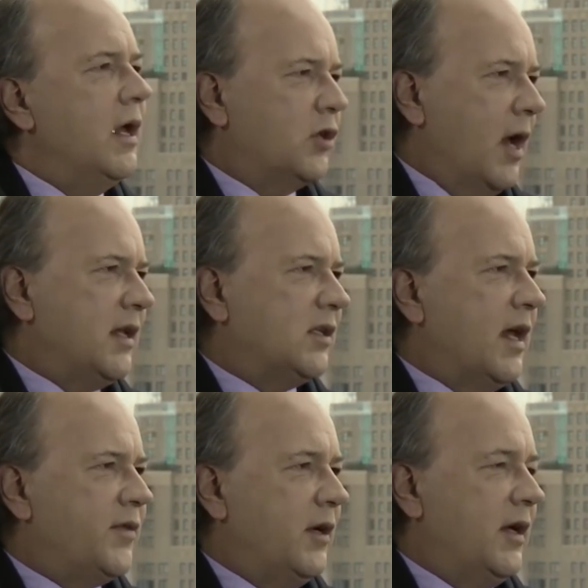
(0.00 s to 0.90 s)
China's
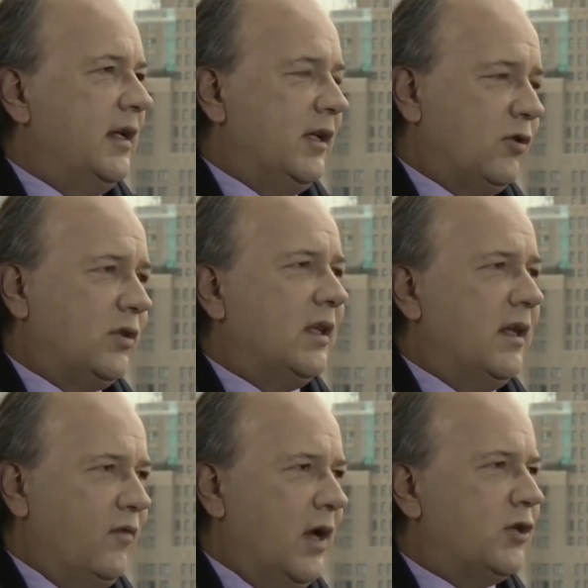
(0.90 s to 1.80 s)
not there yet.
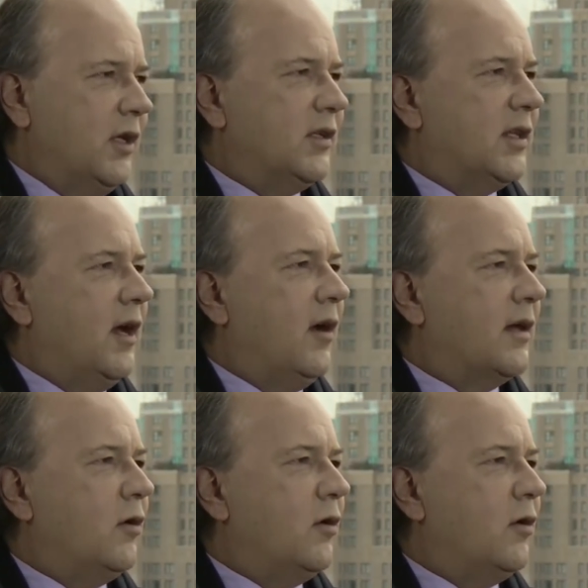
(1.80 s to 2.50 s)
Interestingly, Russia is there.